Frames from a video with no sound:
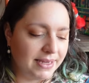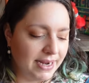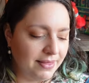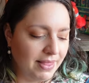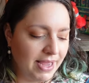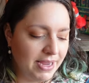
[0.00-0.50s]
that I
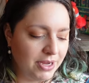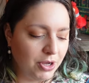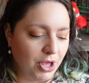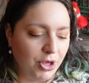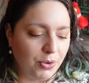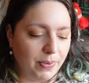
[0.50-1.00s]
like
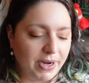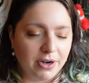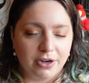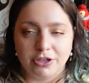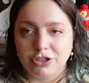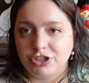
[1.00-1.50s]

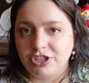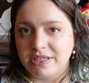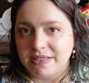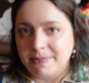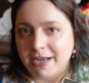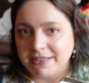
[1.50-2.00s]
where
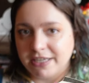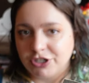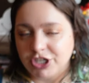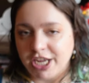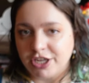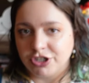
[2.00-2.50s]
she's about to get
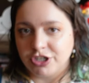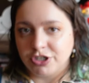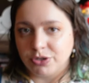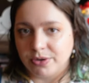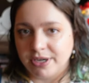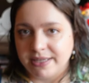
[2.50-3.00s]
changed and
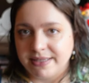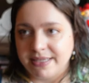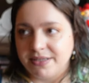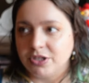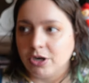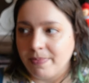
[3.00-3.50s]
Dorian
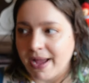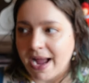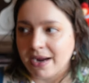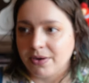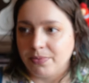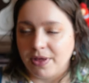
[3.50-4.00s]
sees her
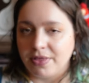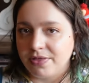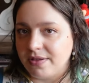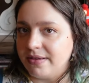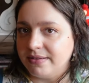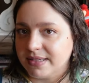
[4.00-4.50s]
back with
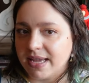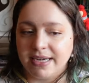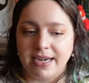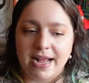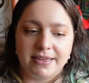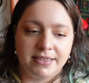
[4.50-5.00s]
these kind
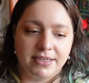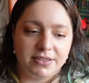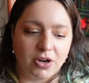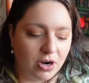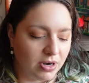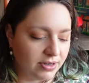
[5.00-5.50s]
of nasty
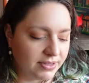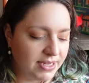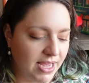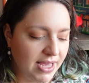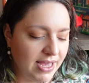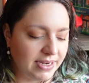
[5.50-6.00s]
scars
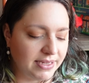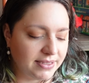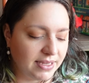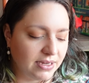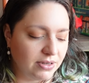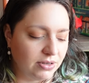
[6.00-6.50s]
and he's
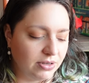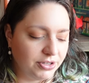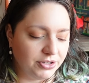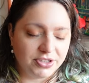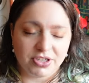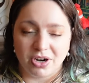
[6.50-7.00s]
like, oh,
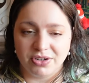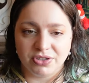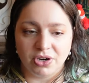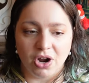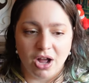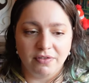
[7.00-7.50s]
your scars
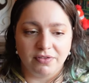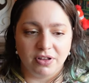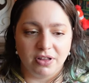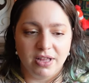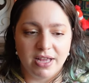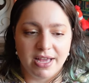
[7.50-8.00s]
are
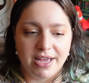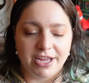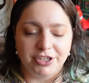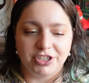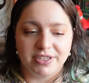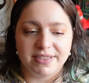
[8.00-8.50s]
awful.
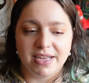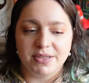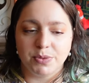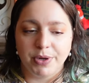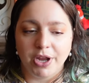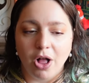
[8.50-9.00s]
And she
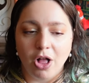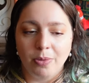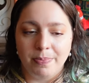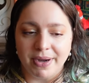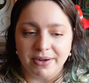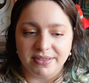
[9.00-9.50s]
says, we all
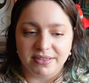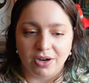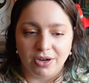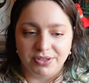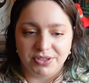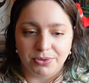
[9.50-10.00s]
bear
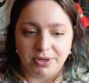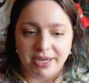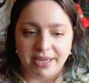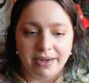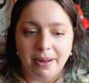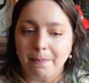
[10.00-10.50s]
scars,
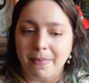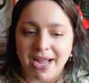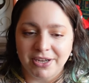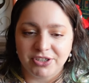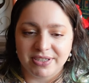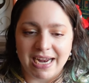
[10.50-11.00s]
Dorian.
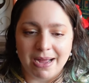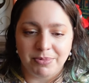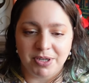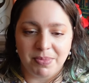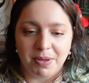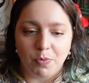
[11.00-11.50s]
Mine just
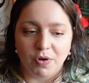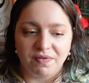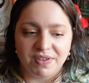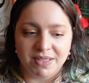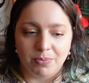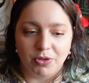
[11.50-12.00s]
happen to be more
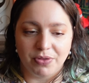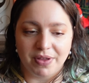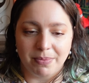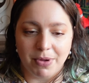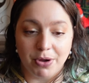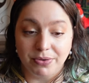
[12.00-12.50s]
visible
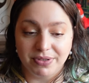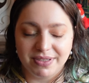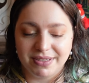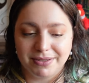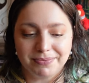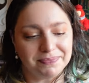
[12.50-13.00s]
than
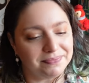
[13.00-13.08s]
most.